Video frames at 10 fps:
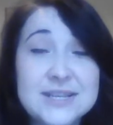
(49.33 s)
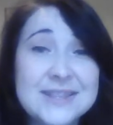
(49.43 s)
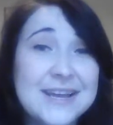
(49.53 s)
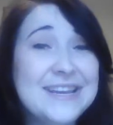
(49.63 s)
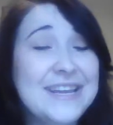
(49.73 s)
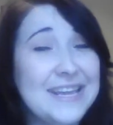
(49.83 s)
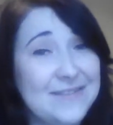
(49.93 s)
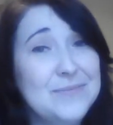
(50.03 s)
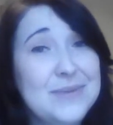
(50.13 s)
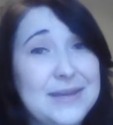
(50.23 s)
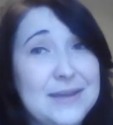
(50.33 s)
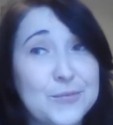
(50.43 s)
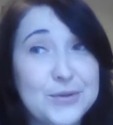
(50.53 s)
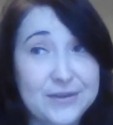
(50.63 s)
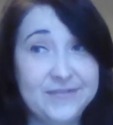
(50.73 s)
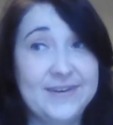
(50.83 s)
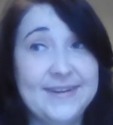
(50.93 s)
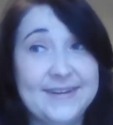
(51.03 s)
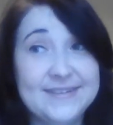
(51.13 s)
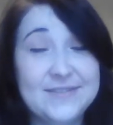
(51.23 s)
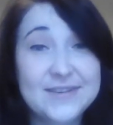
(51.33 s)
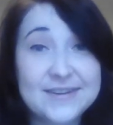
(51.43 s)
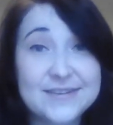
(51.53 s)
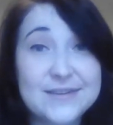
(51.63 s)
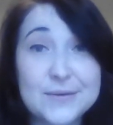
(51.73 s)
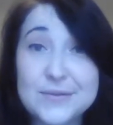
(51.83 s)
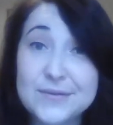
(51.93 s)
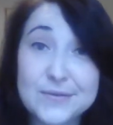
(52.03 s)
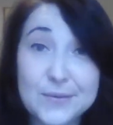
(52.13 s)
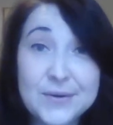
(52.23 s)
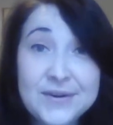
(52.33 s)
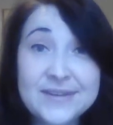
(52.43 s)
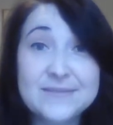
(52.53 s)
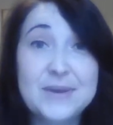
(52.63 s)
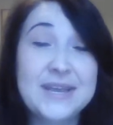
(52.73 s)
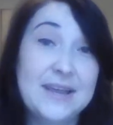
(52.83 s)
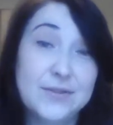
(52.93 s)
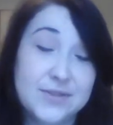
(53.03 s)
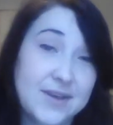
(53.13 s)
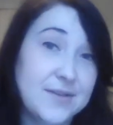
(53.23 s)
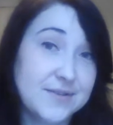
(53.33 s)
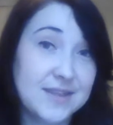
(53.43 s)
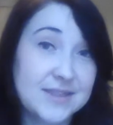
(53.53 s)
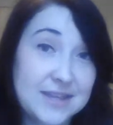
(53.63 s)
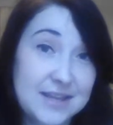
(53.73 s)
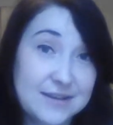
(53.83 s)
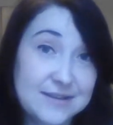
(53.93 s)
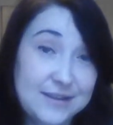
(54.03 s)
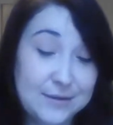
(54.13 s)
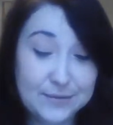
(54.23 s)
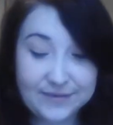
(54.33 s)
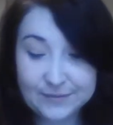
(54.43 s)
and that can even be a really fun activity to do at the store, is picking out the colors that they'd like to use.